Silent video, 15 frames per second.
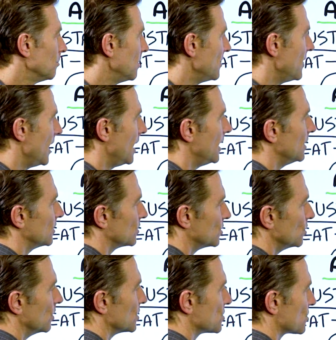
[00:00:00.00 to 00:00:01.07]
but then
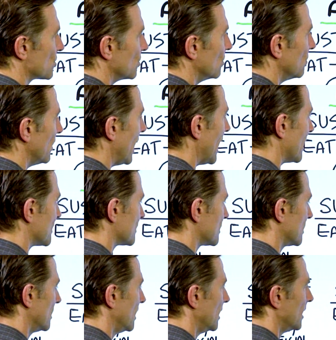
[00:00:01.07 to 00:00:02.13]
do a true
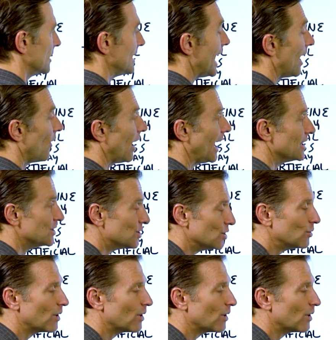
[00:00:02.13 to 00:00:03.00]
fast. Now, I do